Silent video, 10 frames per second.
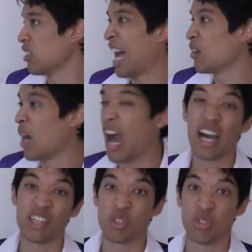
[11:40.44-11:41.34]
how
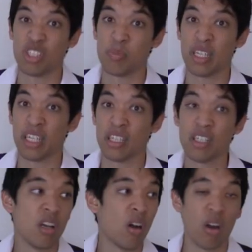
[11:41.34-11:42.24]
hard could it be?
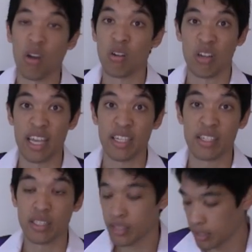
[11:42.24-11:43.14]
All right.
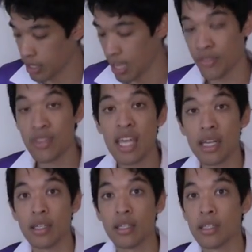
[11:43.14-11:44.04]
And
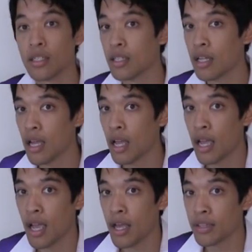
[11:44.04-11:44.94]
then
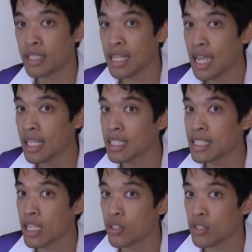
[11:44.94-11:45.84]
the tailor
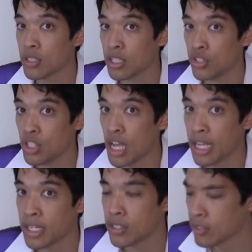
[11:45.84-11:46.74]
said to the
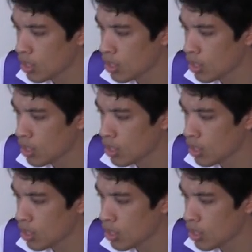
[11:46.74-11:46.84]
giant,